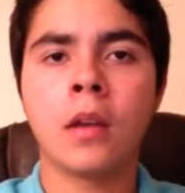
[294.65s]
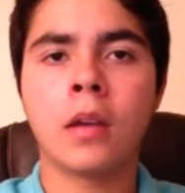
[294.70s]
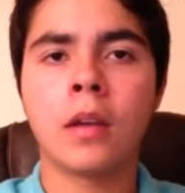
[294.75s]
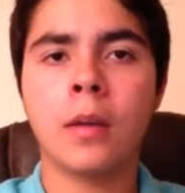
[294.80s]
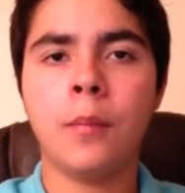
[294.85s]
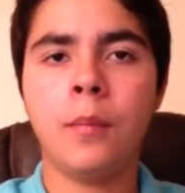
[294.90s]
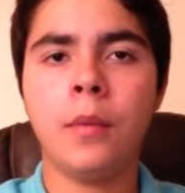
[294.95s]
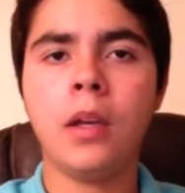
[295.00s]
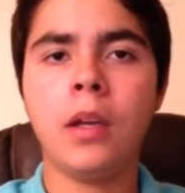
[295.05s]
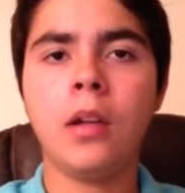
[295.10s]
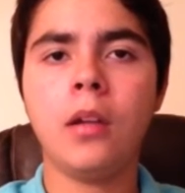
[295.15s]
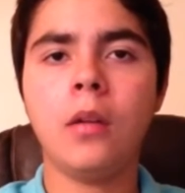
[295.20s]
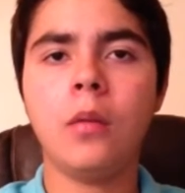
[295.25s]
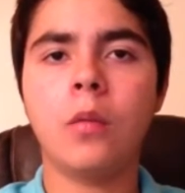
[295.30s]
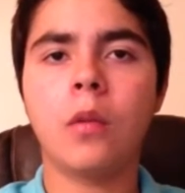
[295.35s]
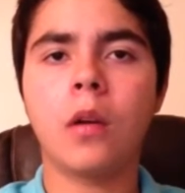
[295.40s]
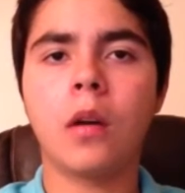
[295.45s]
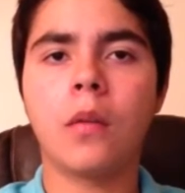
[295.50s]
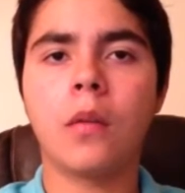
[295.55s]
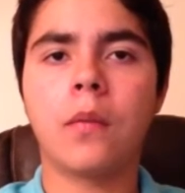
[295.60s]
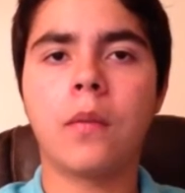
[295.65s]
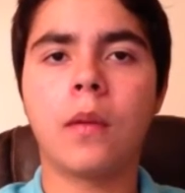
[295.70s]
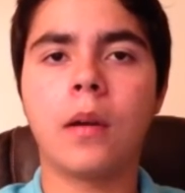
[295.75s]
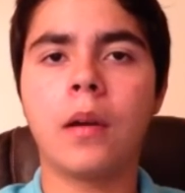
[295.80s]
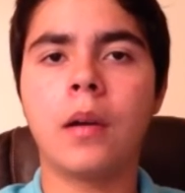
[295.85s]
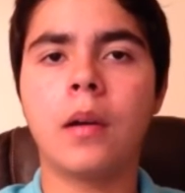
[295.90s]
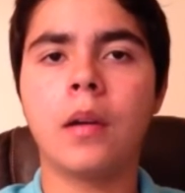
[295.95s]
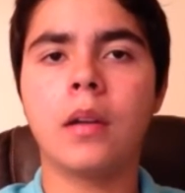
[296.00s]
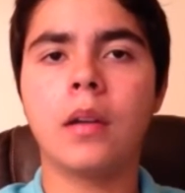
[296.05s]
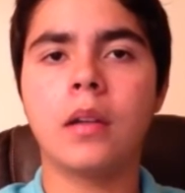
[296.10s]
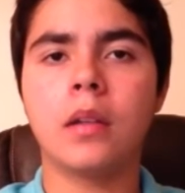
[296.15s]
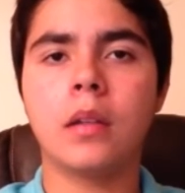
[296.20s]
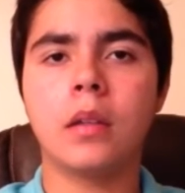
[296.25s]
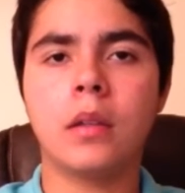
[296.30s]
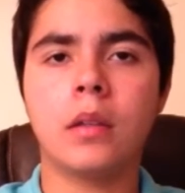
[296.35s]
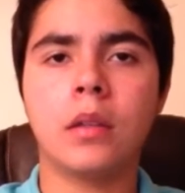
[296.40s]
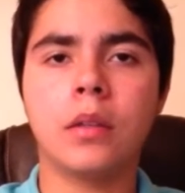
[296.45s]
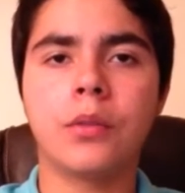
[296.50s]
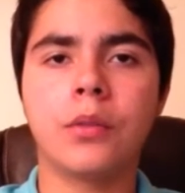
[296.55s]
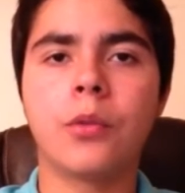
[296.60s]
Chemical warfare
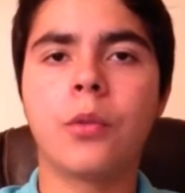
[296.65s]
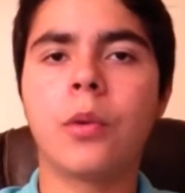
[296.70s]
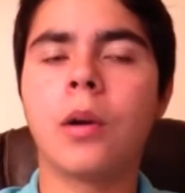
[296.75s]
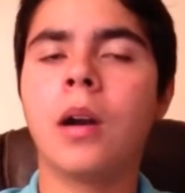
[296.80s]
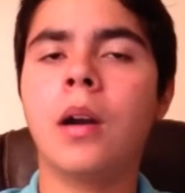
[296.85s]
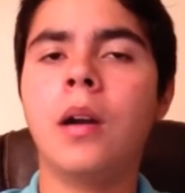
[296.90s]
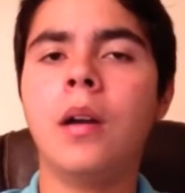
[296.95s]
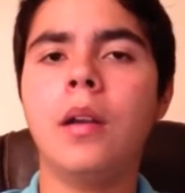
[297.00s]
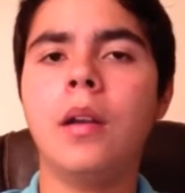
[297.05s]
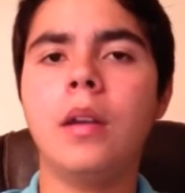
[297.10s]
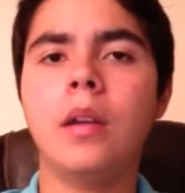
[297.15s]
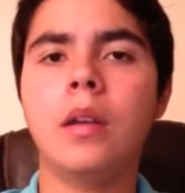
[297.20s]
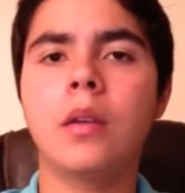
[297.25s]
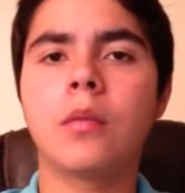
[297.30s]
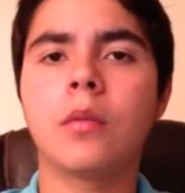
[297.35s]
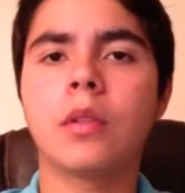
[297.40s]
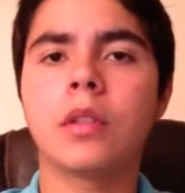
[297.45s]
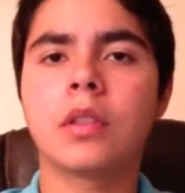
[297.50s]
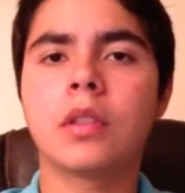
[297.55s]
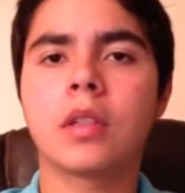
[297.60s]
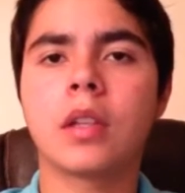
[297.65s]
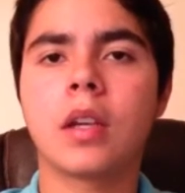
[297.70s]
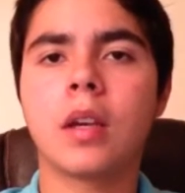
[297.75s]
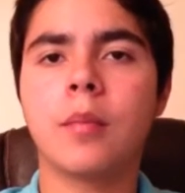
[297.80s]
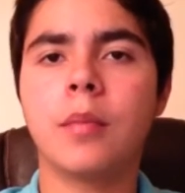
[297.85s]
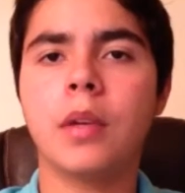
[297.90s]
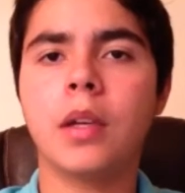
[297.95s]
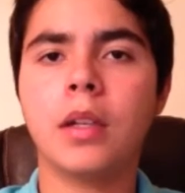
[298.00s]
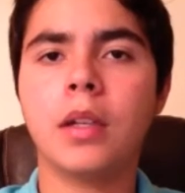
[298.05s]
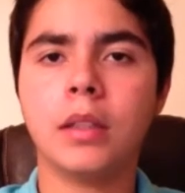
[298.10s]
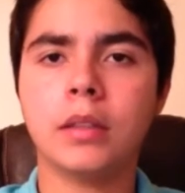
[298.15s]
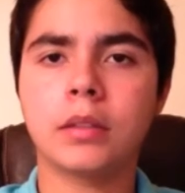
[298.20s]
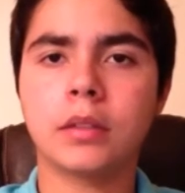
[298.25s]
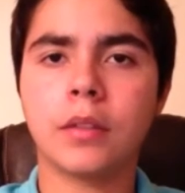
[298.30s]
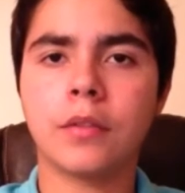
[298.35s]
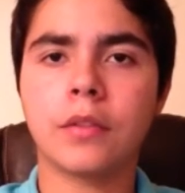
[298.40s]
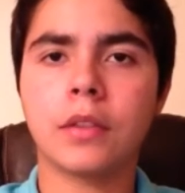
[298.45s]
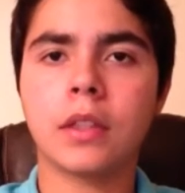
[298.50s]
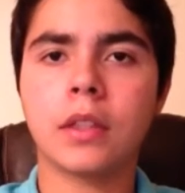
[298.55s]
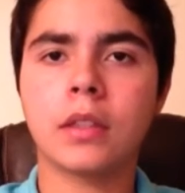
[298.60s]
is war in which chemical
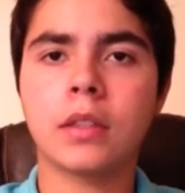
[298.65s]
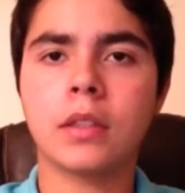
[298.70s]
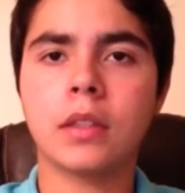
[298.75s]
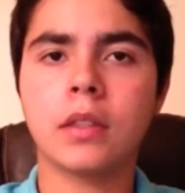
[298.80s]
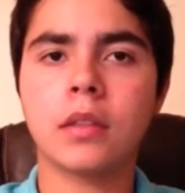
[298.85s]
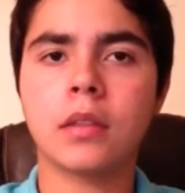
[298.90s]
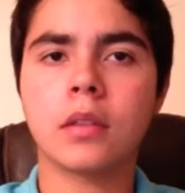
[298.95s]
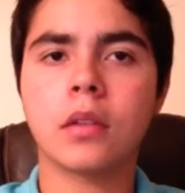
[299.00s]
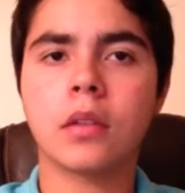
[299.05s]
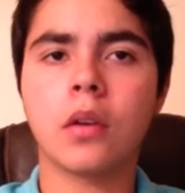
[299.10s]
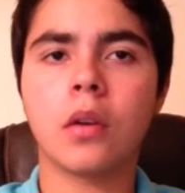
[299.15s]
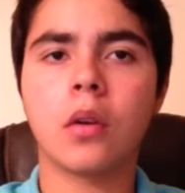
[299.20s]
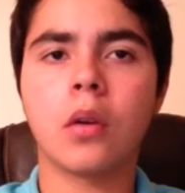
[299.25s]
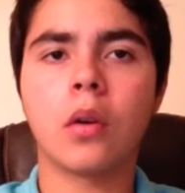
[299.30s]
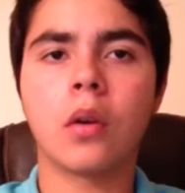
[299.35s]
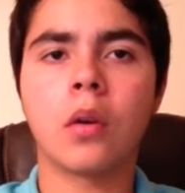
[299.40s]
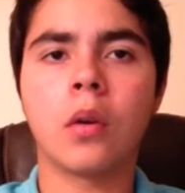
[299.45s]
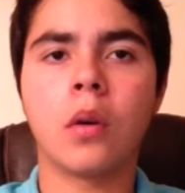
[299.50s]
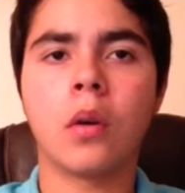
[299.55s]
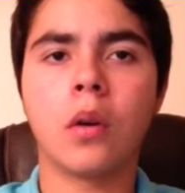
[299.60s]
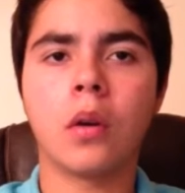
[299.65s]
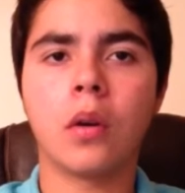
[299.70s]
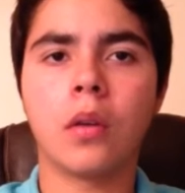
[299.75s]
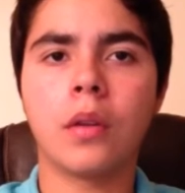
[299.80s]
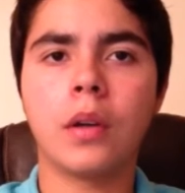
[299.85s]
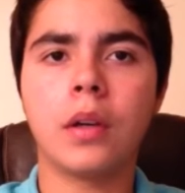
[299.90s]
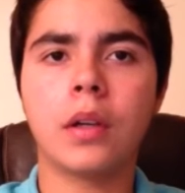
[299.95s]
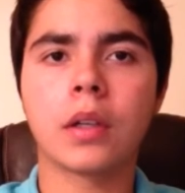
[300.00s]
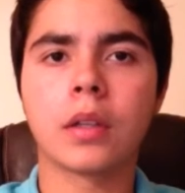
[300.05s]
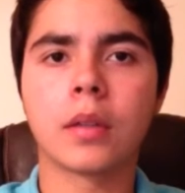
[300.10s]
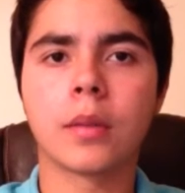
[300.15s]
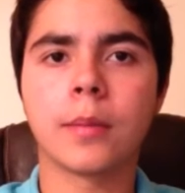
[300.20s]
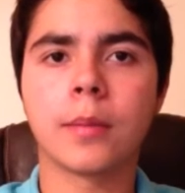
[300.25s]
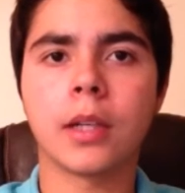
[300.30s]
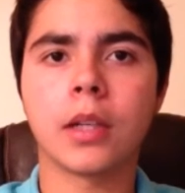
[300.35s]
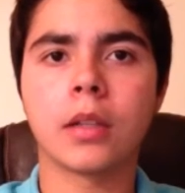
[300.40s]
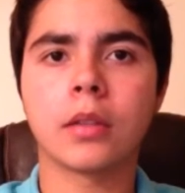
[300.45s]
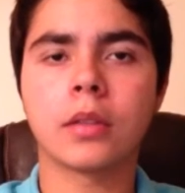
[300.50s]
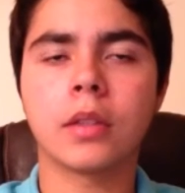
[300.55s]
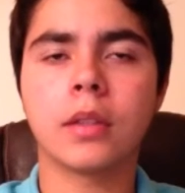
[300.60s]
substances or other
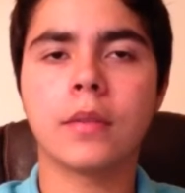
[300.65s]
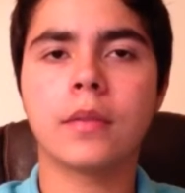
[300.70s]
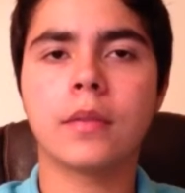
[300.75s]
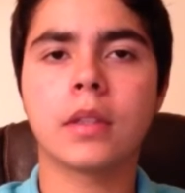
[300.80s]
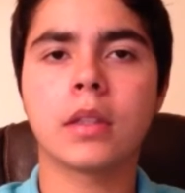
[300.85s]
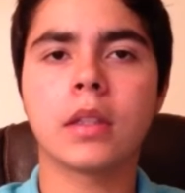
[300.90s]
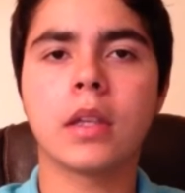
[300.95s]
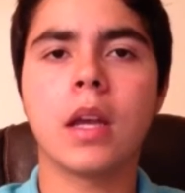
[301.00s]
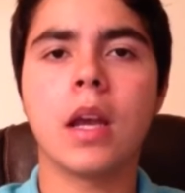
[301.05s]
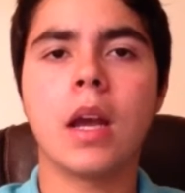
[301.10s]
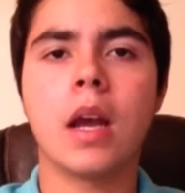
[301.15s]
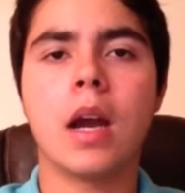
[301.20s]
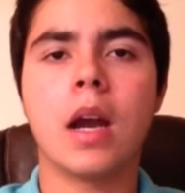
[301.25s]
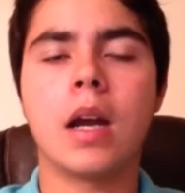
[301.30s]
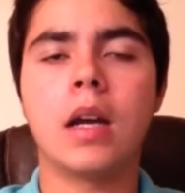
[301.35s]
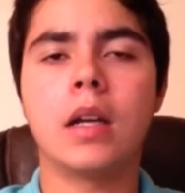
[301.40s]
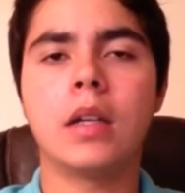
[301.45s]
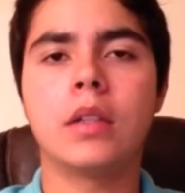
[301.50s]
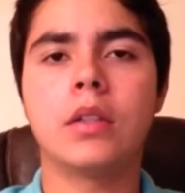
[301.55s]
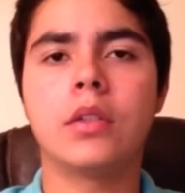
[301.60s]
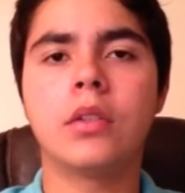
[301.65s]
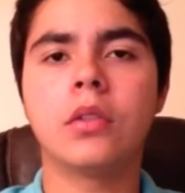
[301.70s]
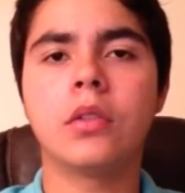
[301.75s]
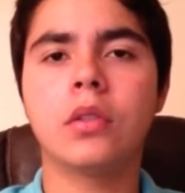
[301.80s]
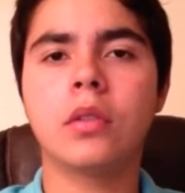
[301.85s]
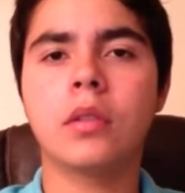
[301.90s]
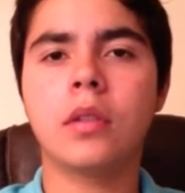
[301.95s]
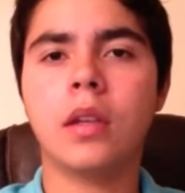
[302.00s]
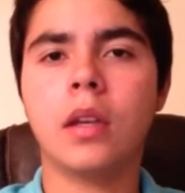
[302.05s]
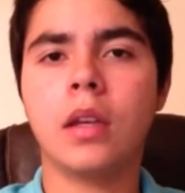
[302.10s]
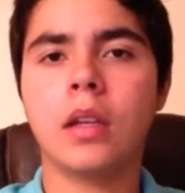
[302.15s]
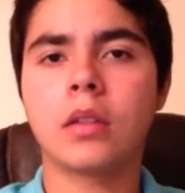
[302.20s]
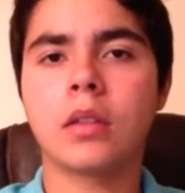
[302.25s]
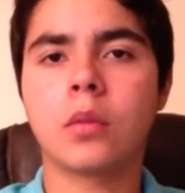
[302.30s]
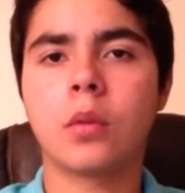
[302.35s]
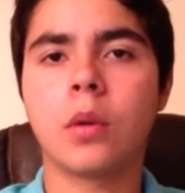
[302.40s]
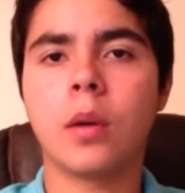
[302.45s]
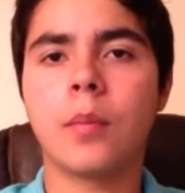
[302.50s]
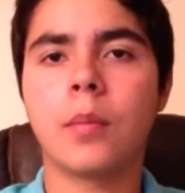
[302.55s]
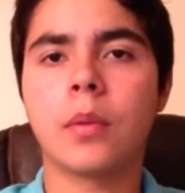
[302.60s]
explosives are used as
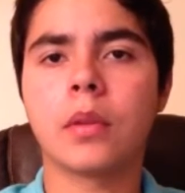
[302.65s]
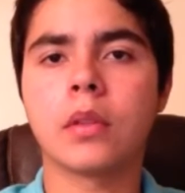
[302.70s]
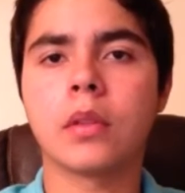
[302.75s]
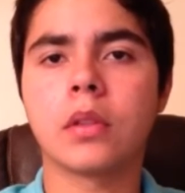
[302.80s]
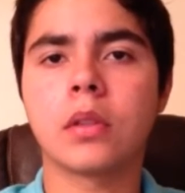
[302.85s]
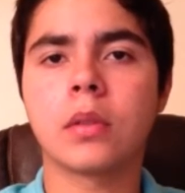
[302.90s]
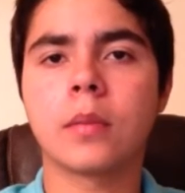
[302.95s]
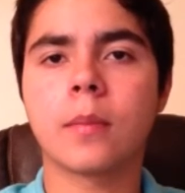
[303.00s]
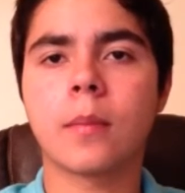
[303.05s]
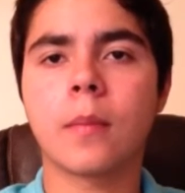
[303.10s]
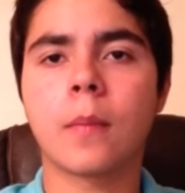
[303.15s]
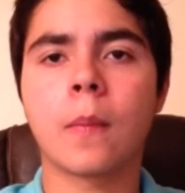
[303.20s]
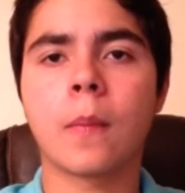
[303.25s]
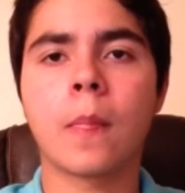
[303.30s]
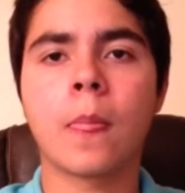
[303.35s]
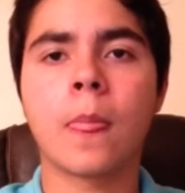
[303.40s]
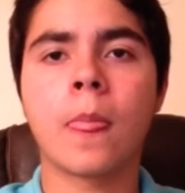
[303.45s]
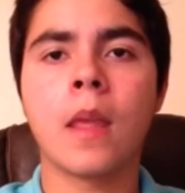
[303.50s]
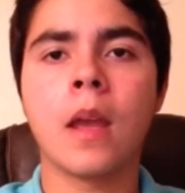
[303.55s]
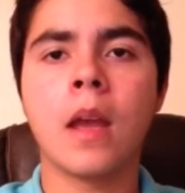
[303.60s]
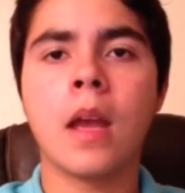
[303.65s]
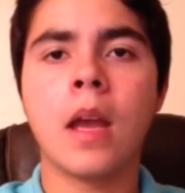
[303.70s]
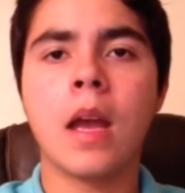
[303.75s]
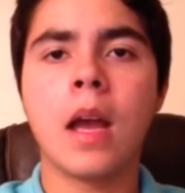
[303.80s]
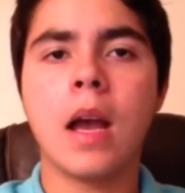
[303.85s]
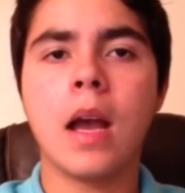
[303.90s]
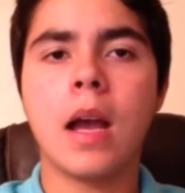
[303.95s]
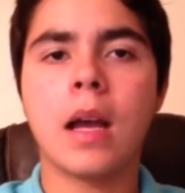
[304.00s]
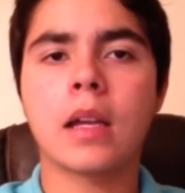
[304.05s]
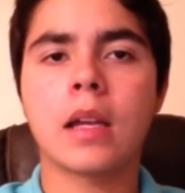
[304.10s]
weapons. A